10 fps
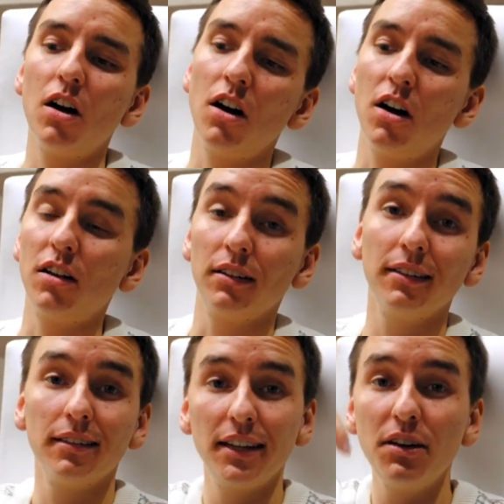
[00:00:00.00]
uh,
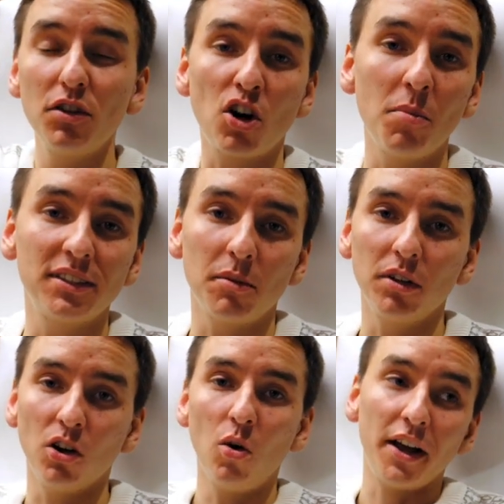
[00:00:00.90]
leave the comment down
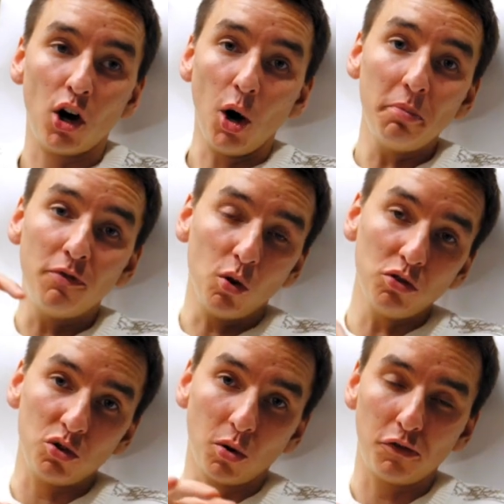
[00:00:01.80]
below and
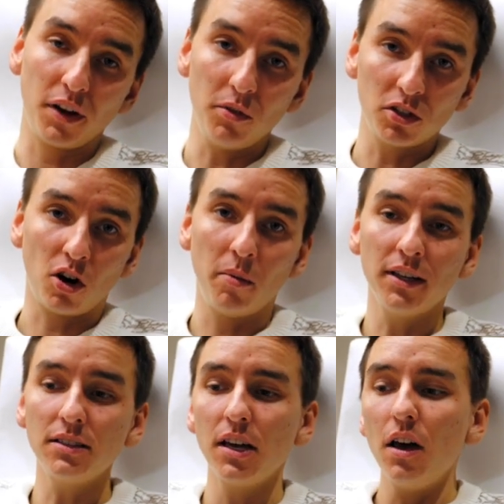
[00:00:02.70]
upvote your favorite
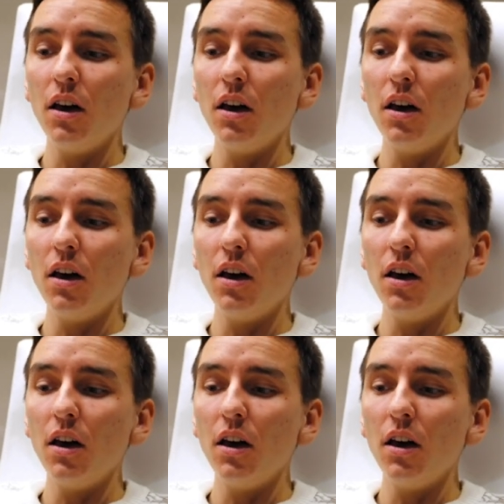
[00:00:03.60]
comment.